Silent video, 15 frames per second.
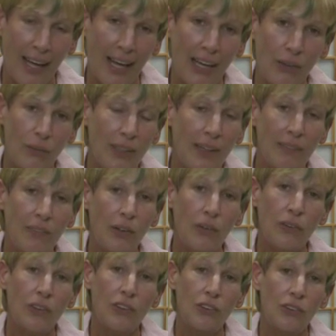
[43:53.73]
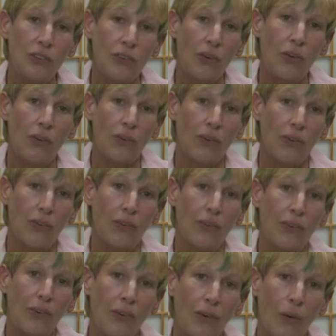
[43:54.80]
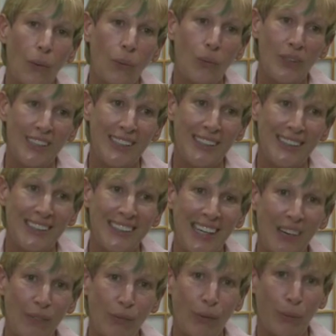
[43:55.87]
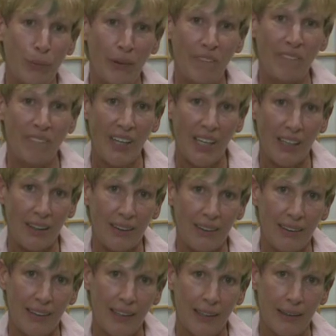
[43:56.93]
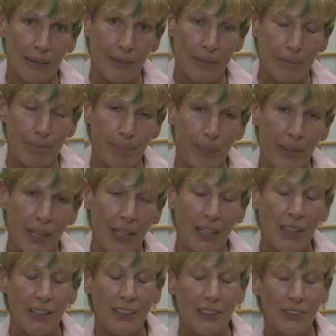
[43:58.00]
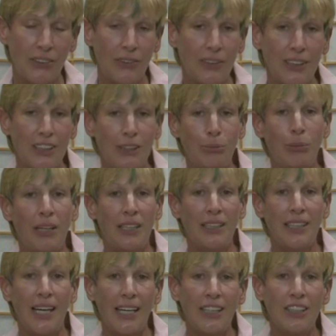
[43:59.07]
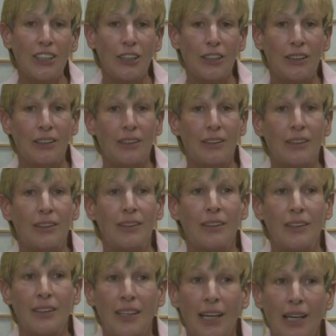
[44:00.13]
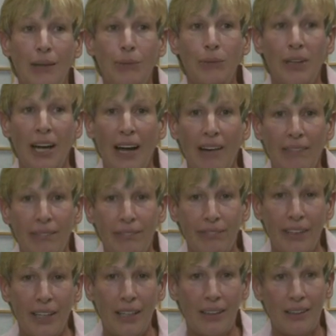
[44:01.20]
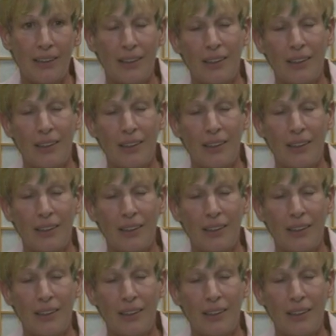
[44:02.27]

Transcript: and we have no control, which is a form of faith. So during this meditation, came to have faith in